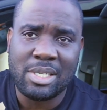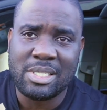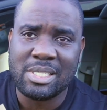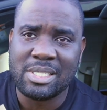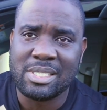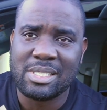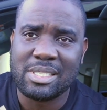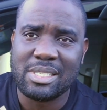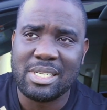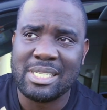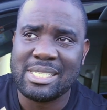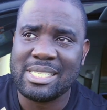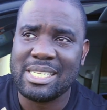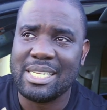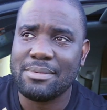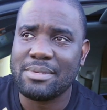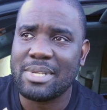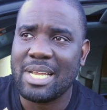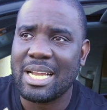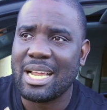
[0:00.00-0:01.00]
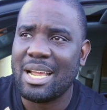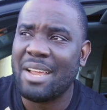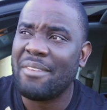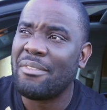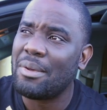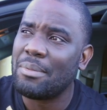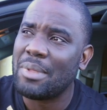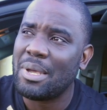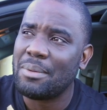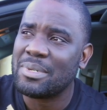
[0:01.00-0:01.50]
It just it seems like, if
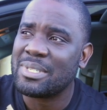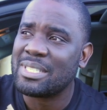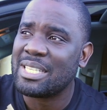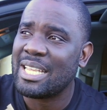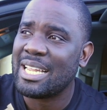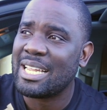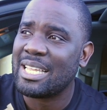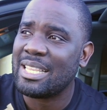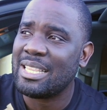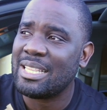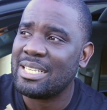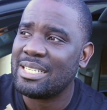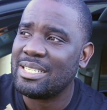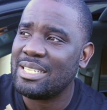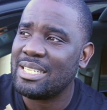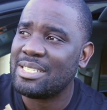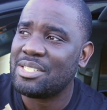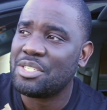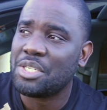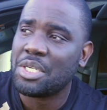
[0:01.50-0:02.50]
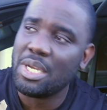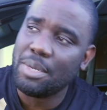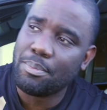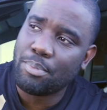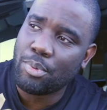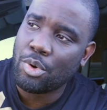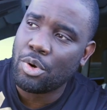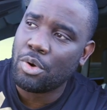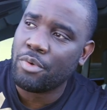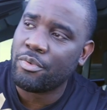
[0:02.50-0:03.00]
I'm not mistaken, it's
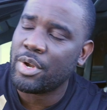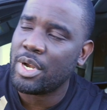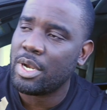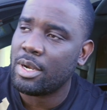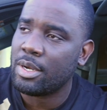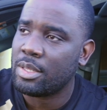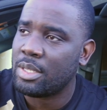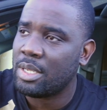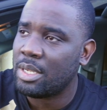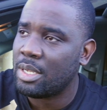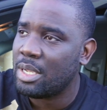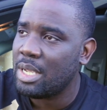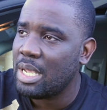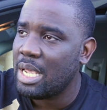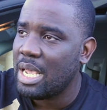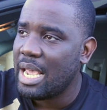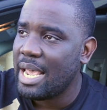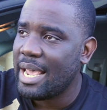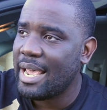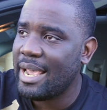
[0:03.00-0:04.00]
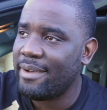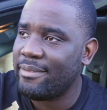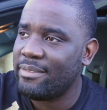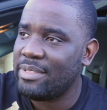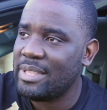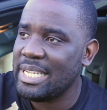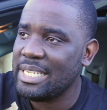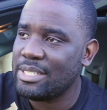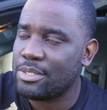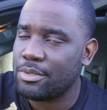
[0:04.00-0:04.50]
cheaper over here to
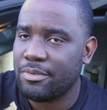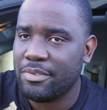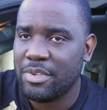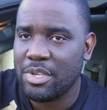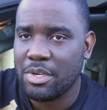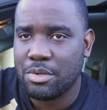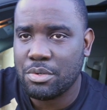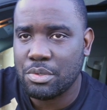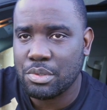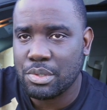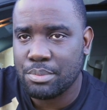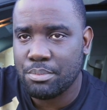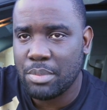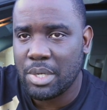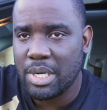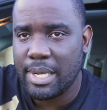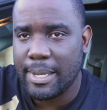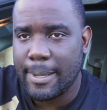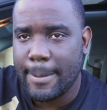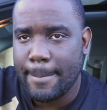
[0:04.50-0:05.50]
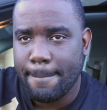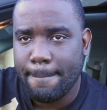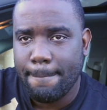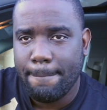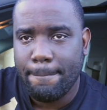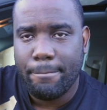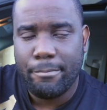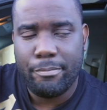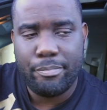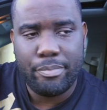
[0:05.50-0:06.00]
have diesel vehicles.
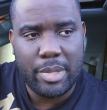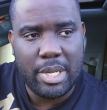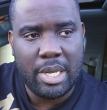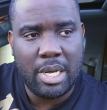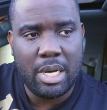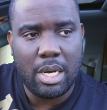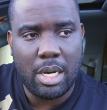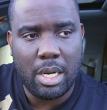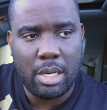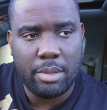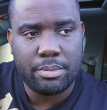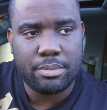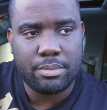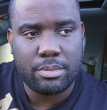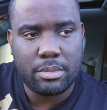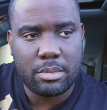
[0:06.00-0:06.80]
But um,